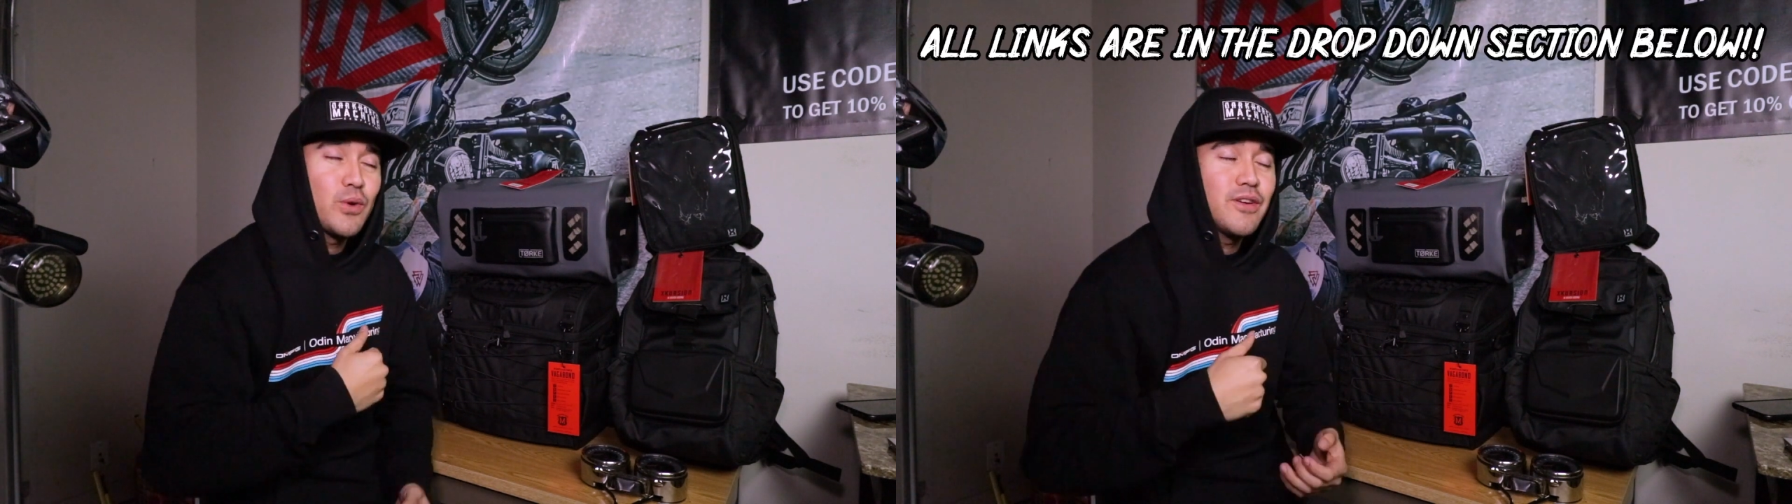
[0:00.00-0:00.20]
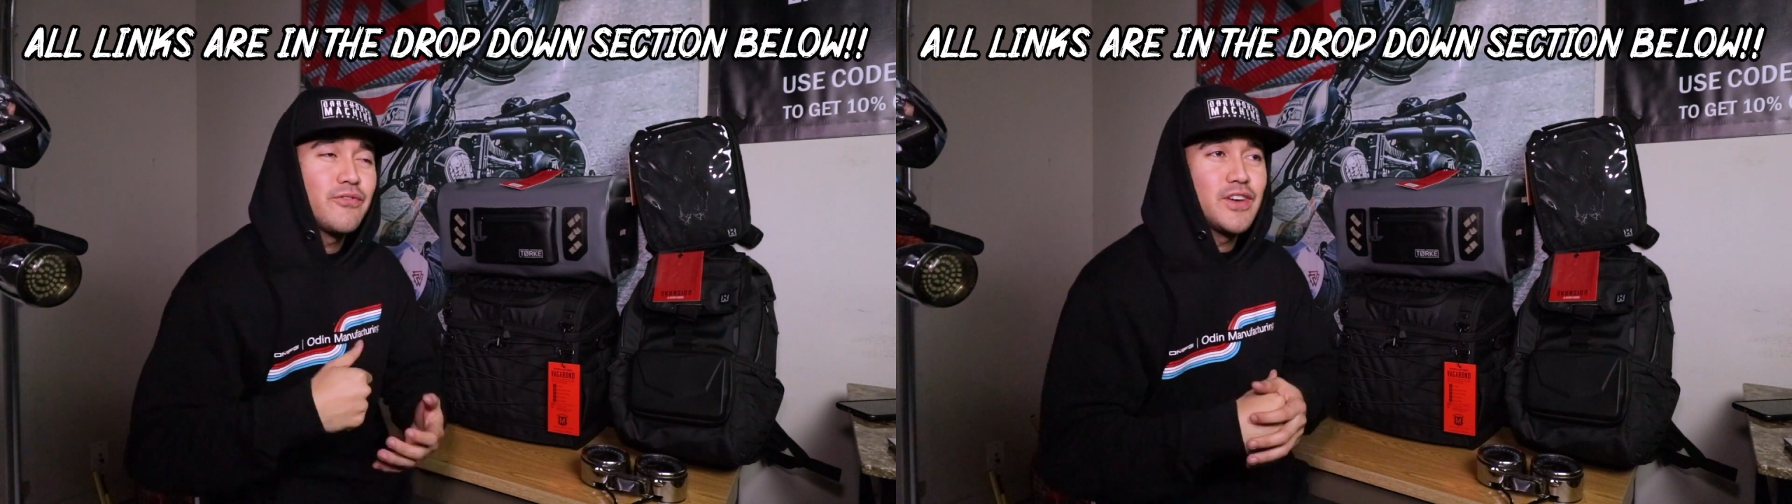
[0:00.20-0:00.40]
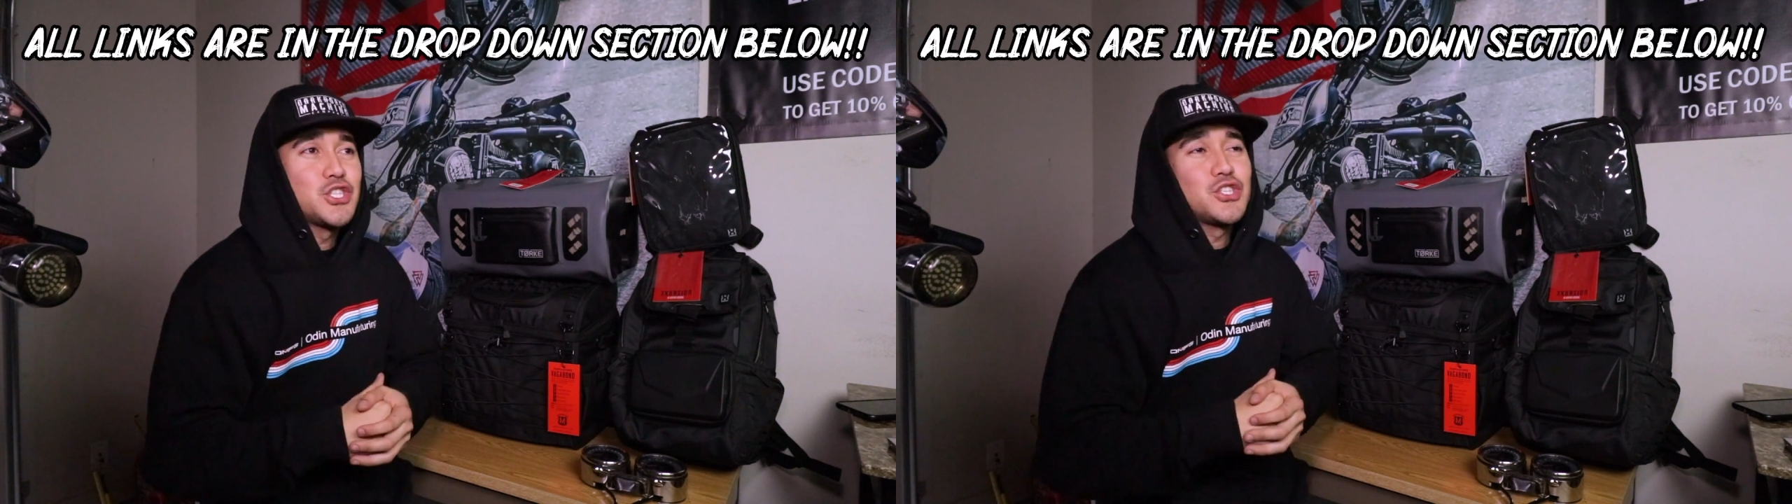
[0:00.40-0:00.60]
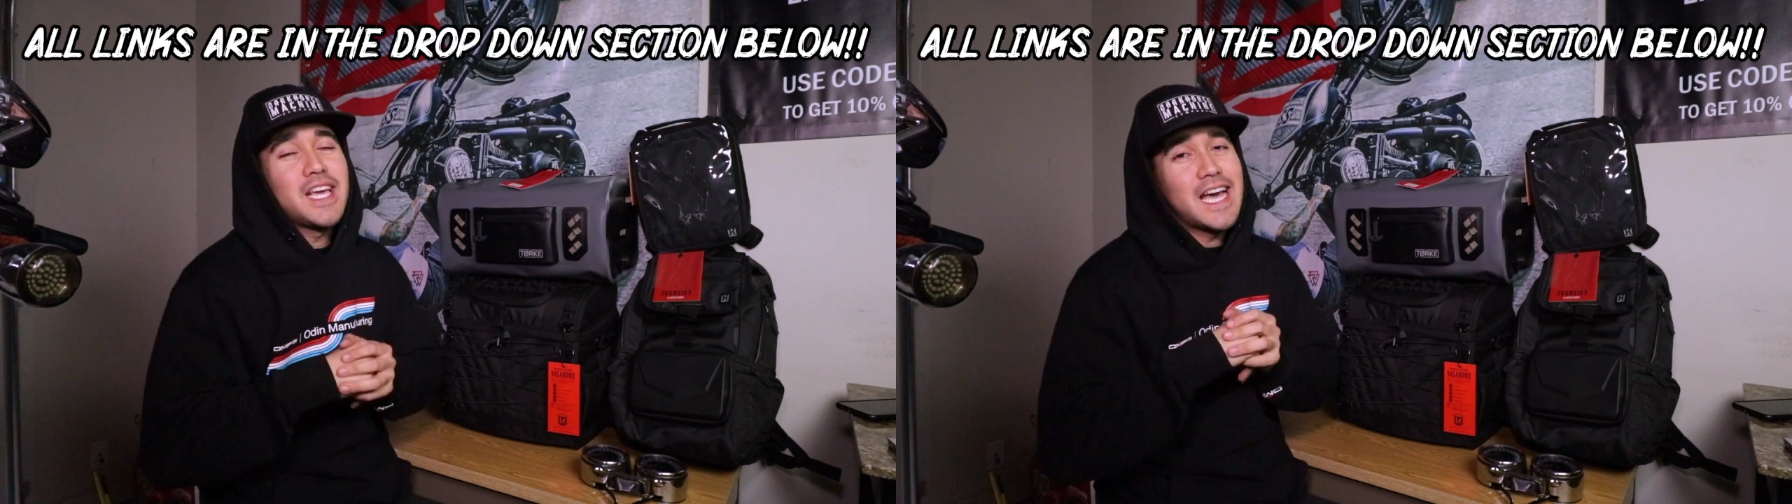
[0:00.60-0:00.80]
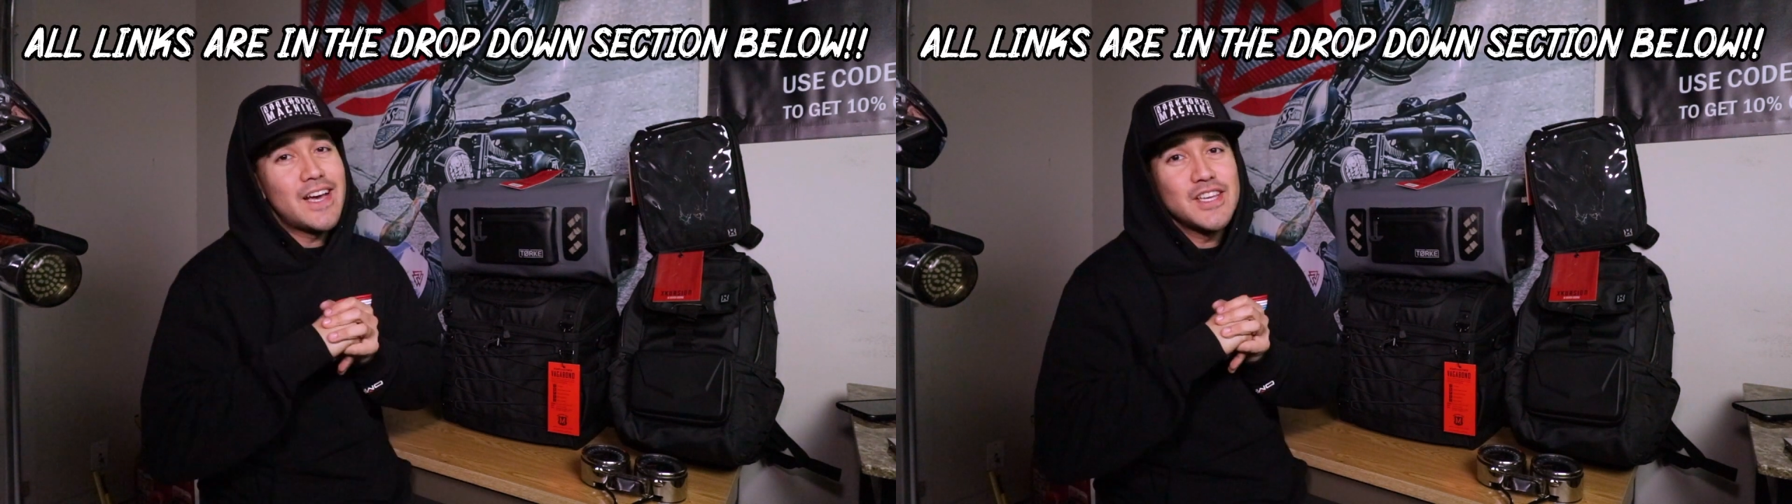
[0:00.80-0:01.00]
We officially
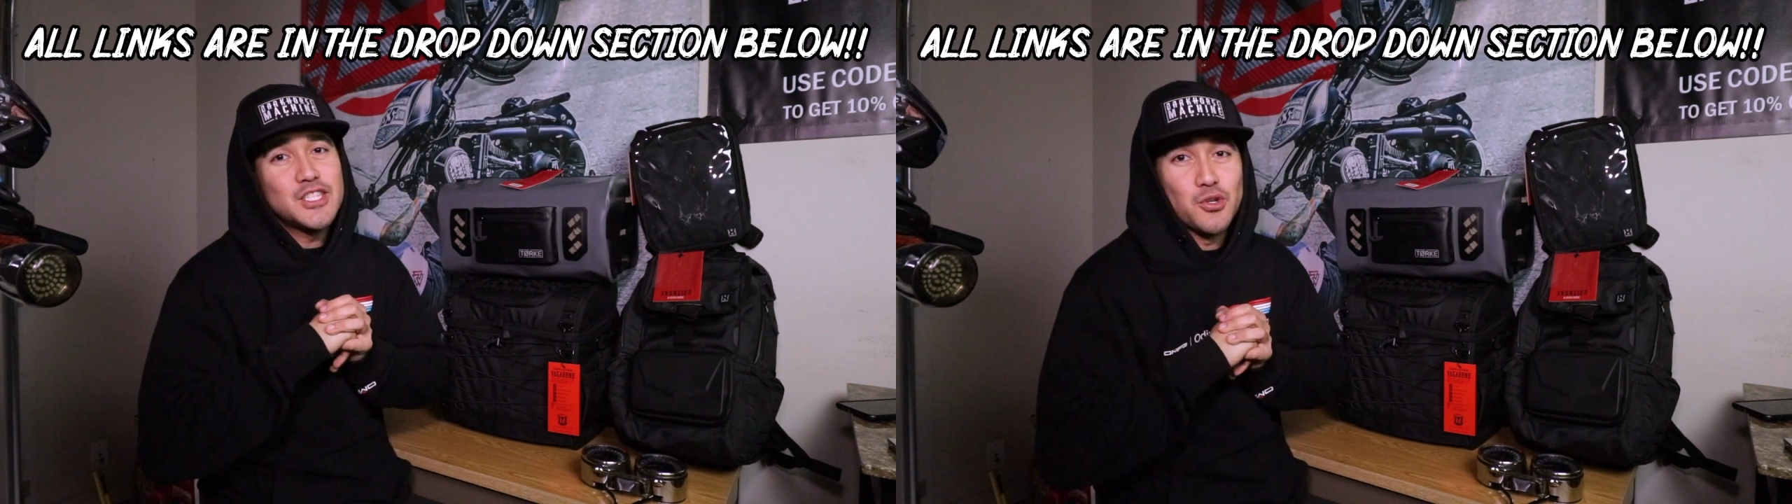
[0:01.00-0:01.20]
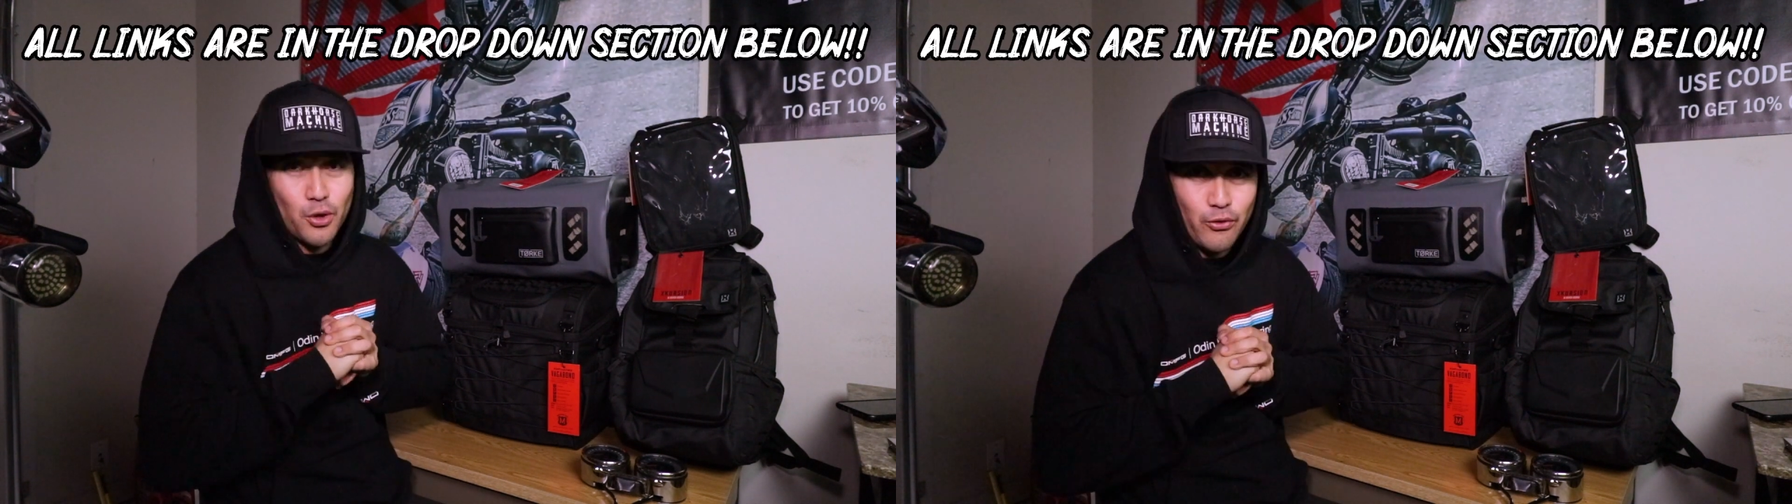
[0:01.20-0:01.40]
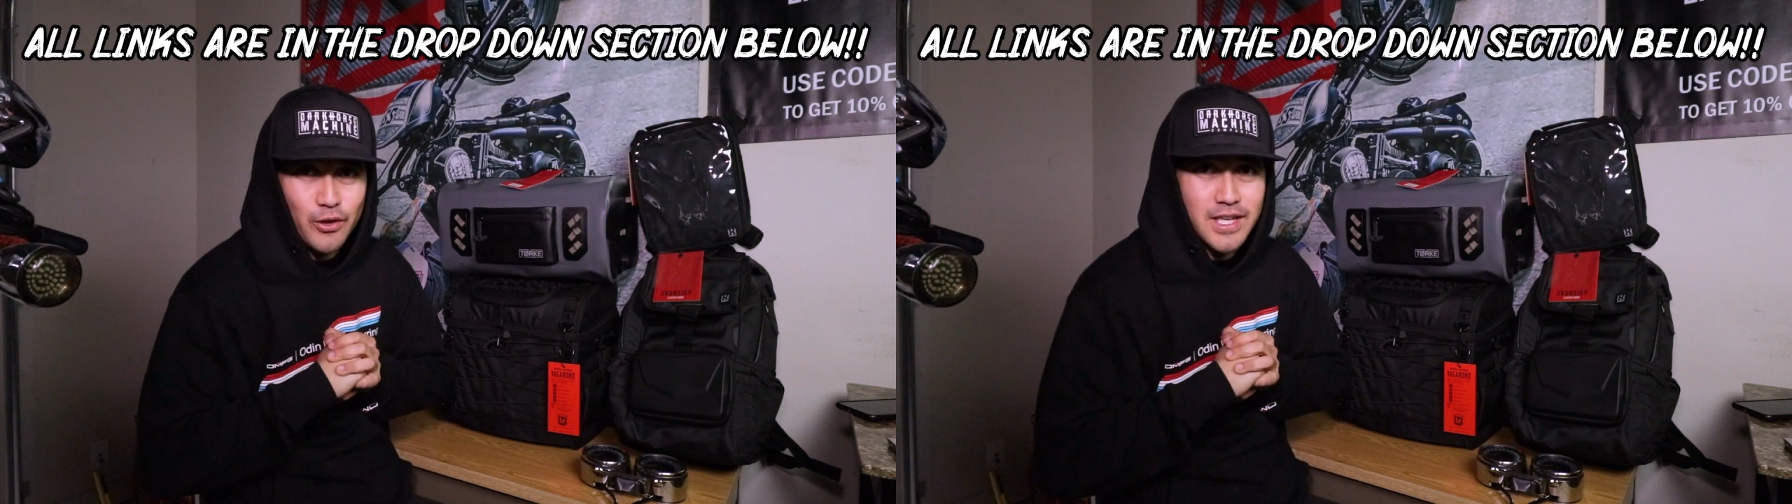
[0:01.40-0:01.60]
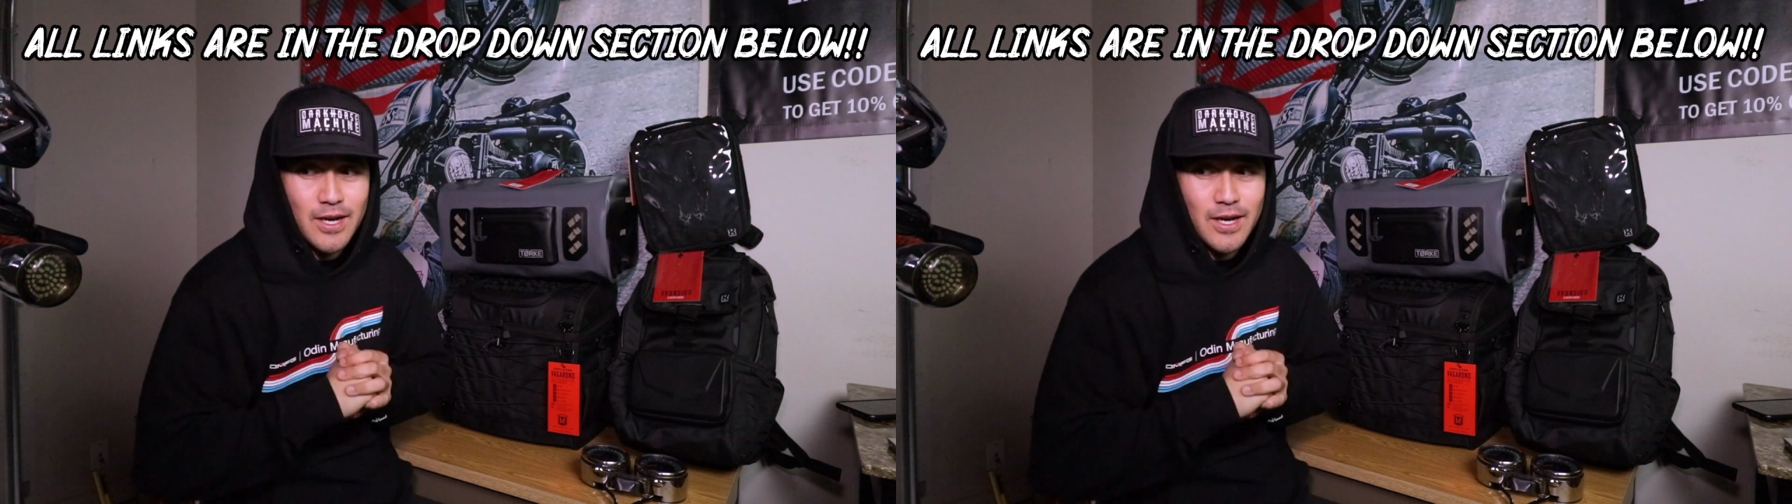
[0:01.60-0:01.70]
have a storefront